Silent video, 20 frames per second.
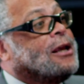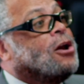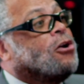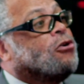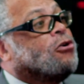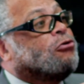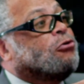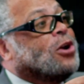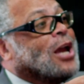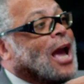
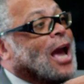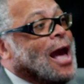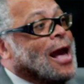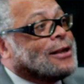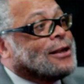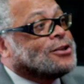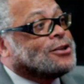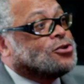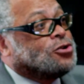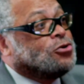
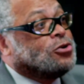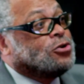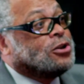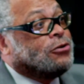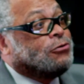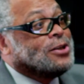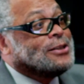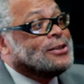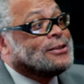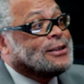reacts to the
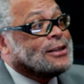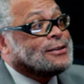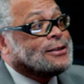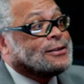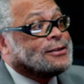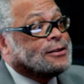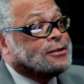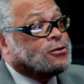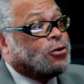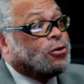
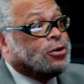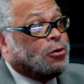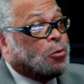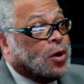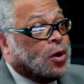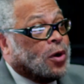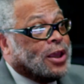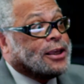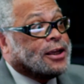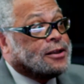resistant or the
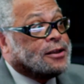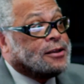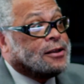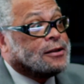weakened,